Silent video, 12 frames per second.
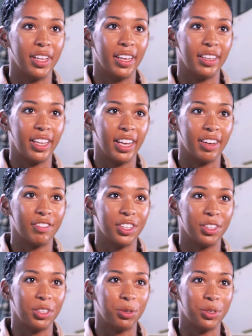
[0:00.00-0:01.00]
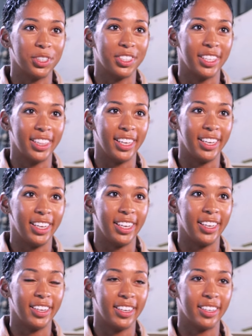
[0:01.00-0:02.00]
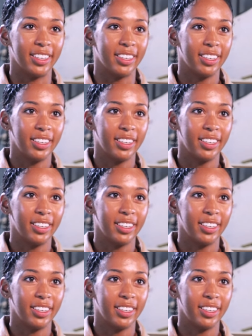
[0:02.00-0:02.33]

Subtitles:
that they have all the tools that they need and,